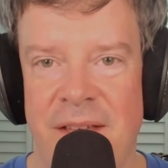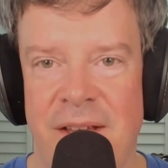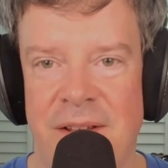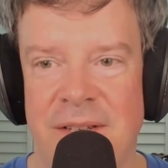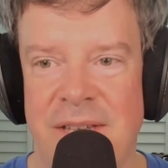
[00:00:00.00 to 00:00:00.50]

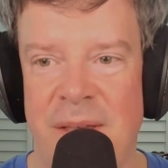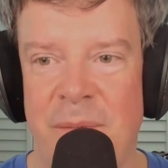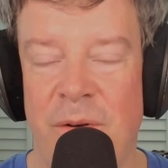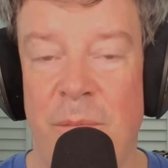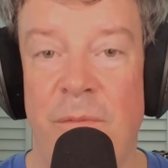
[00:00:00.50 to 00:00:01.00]
a
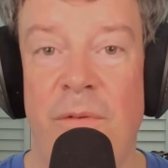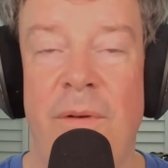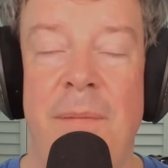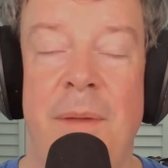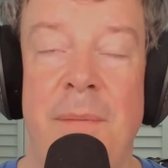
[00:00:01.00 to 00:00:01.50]
segment, or before,
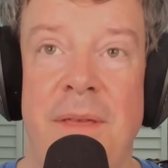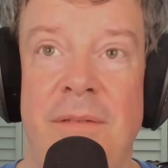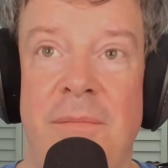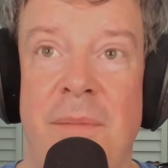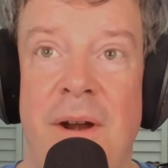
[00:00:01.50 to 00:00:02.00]
maybe
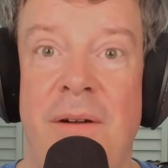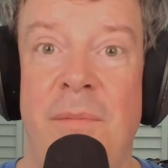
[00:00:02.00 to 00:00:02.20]
even better,